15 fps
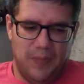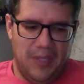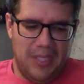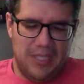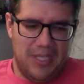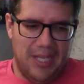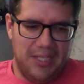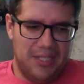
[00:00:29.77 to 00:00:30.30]

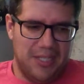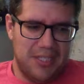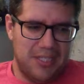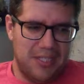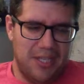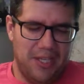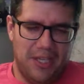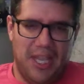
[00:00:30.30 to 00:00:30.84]
it's not
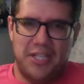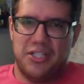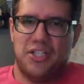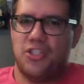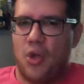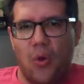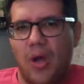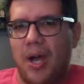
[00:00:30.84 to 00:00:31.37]
just you can't just
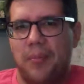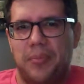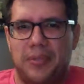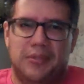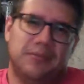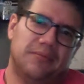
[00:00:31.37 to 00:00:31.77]
show up,